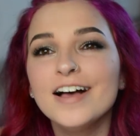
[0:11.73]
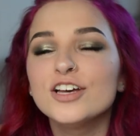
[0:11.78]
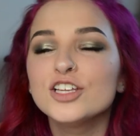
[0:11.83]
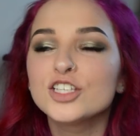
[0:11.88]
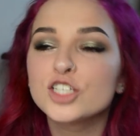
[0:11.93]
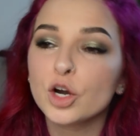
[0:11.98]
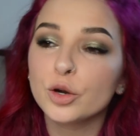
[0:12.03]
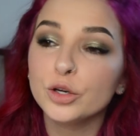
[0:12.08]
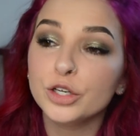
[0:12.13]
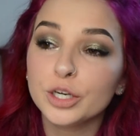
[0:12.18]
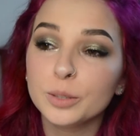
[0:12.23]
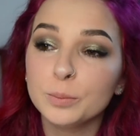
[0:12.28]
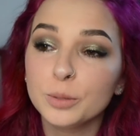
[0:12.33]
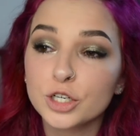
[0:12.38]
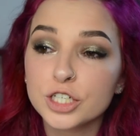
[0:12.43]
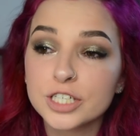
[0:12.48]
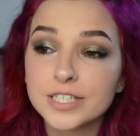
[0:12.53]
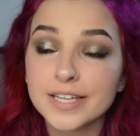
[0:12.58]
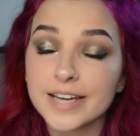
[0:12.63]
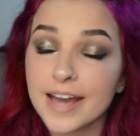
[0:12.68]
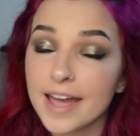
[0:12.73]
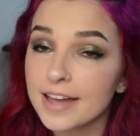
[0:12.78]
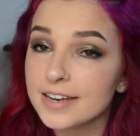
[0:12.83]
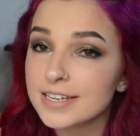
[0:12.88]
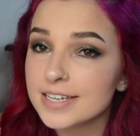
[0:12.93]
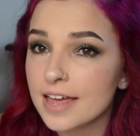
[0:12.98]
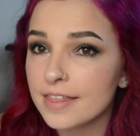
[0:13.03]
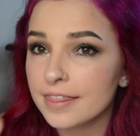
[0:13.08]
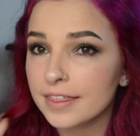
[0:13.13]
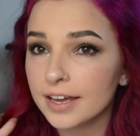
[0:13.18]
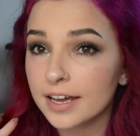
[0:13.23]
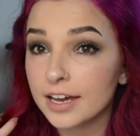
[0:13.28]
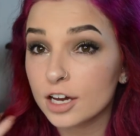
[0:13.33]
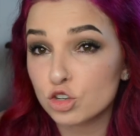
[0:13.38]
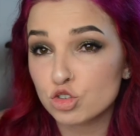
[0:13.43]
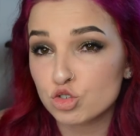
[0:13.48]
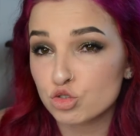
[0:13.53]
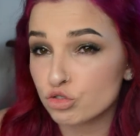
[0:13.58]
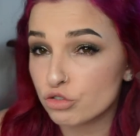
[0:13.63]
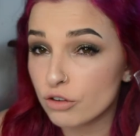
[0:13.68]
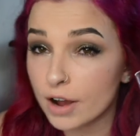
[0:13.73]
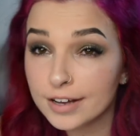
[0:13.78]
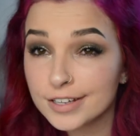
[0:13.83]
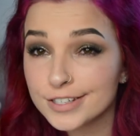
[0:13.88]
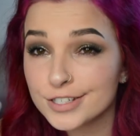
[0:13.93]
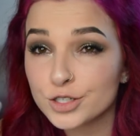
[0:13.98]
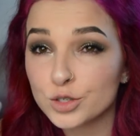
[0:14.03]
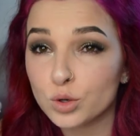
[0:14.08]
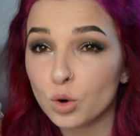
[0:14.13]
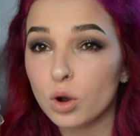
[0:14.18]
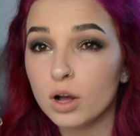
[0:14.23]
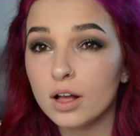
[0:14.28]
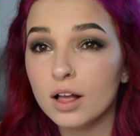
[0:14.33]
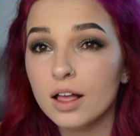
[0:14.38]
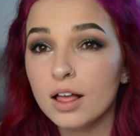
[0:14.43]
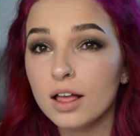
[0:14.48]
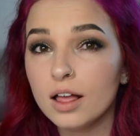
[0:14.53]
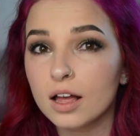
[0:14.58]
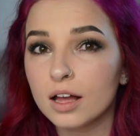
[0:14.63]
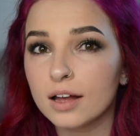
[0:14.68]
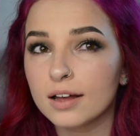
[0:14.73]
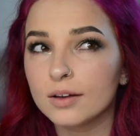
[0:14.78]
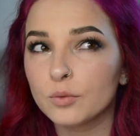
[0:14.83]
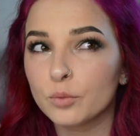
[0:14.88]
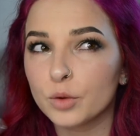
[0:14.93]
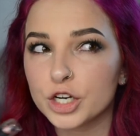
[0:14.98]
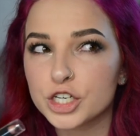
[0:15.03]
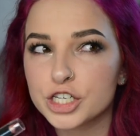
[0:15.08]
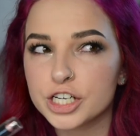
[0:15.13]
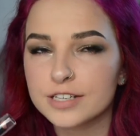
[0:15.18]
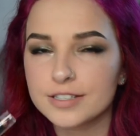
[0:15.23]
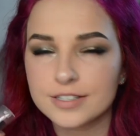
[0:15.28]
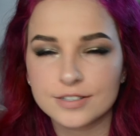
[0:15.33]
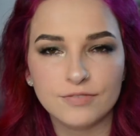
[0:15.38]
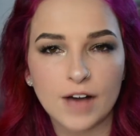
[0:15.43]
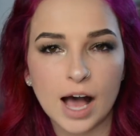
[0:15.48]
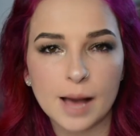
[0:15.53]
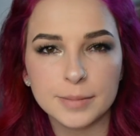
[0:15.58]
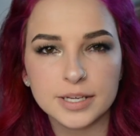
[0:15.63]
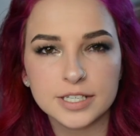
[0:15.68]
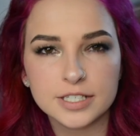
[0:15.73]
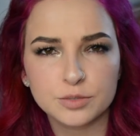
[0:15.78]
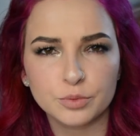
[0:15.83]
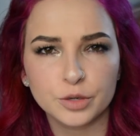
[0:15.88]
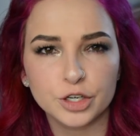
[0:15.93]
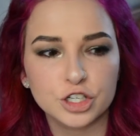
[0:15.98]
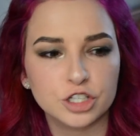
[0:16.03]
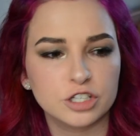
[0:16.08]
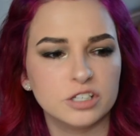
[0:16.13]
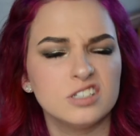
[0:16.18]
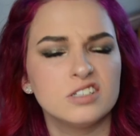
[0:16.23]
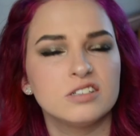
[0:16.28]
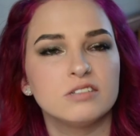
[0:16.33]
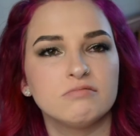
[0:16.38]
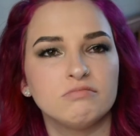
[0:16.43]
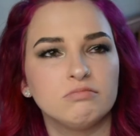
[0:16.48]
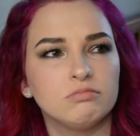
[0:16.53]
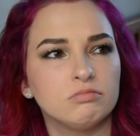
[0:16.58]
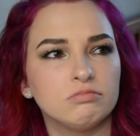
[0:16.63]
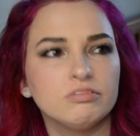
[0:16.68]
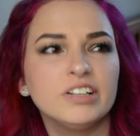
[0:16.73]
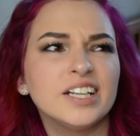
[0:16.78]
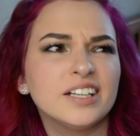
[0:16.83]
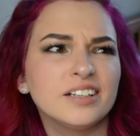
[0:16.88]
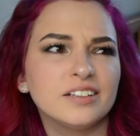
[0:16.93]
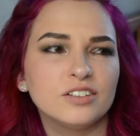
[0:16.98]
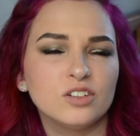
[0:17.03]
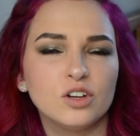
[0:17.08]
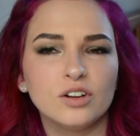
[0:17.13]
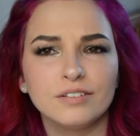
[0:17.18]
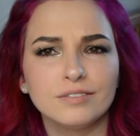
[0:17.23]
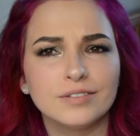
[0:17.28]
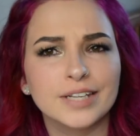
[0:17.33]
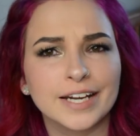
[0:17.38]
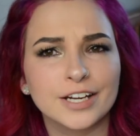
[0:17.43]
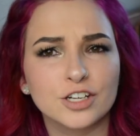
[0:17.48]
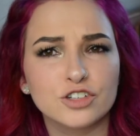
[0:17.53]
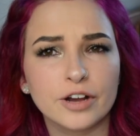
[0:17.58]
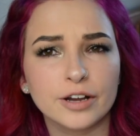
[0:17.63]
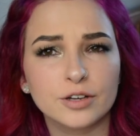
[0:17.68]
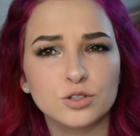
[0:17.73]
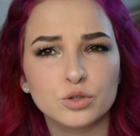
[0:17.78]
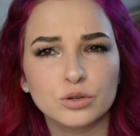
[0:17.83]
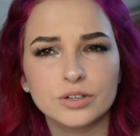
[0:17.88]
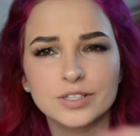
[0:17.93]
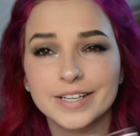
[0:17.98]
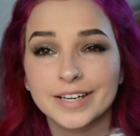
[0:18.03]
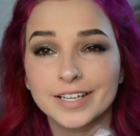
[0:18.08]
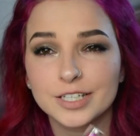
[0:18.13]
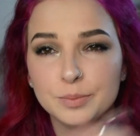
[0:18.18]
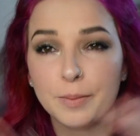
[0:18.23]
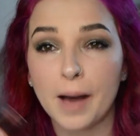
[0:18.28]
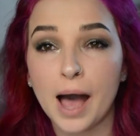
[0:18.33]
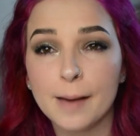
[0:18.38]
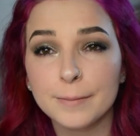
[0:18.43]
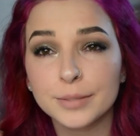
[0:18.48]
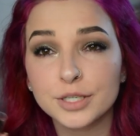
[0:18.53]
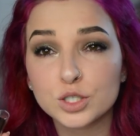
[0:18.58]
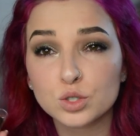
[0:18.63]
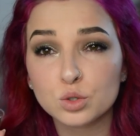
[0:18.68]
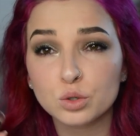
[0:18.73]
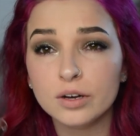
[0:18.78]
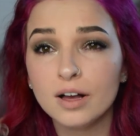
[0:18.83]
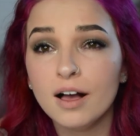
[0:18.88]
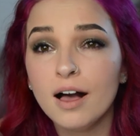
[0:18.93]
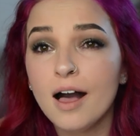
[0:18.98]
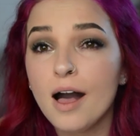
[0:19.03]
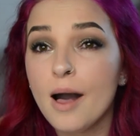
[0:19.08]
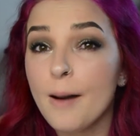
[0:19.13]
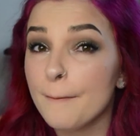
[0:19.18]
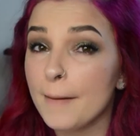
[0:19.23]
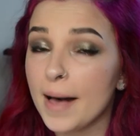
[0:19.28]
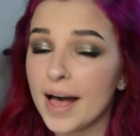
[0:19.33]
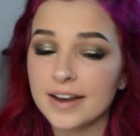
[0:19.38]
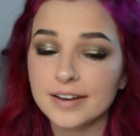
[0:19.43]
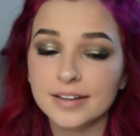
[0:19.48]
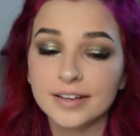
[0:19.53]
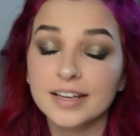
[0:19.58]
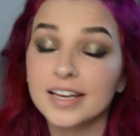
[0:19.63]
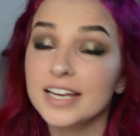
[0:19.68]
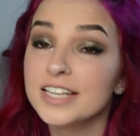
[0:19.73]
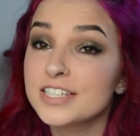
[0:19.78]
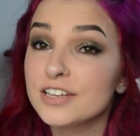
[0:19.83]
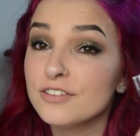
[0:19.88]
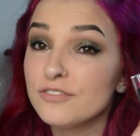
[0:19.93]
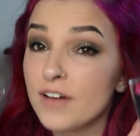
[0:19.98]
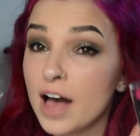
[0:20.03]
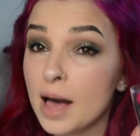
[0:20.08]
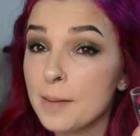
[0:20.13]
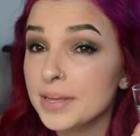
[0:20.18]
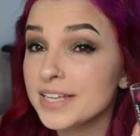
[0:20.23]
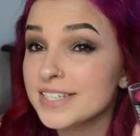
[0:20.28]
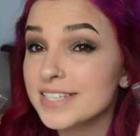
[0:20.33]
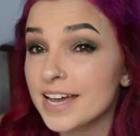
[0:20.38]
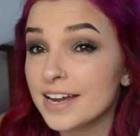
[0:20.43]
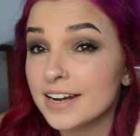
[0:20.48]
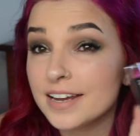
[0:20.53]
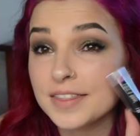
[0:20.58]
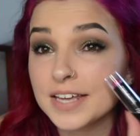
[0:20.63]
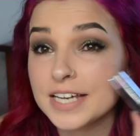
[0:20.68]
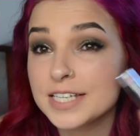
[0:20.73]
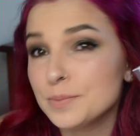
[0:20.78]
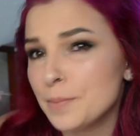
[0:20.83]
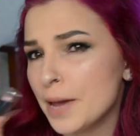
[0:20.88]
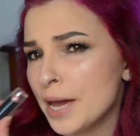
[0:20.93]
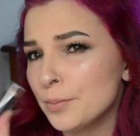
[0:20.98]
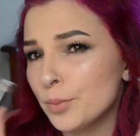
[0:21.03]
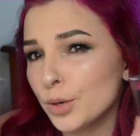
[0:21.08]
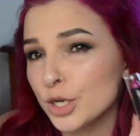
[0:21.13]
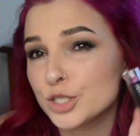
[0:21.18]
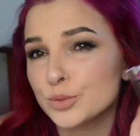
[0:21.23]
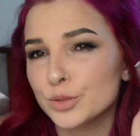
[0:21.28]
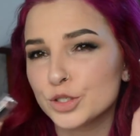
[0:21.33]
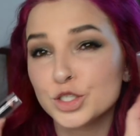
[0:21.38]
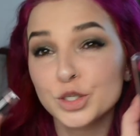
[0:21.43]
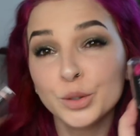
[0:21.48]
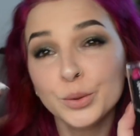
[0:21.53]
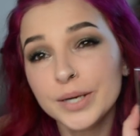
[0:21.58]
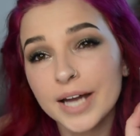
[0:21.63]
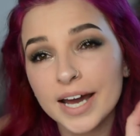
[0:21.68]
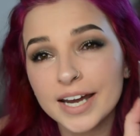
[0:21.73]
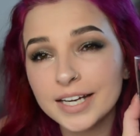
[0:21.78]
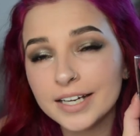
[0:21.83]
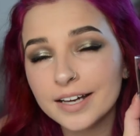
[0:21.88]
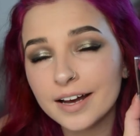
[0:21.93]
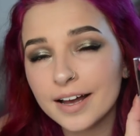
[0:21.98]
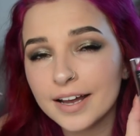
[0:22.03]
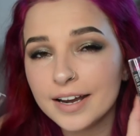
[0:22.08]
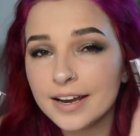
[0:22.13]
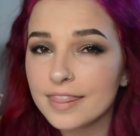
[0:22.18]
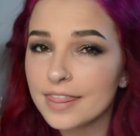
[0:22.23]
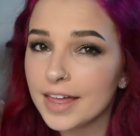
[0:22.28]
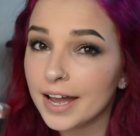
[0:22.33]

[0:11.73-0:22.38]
So you can purchase it at the drugstore, which is Farmers, which is really not like a drugstore, it's like a department store, but it's at Farmers, and these bad boys were $2.99.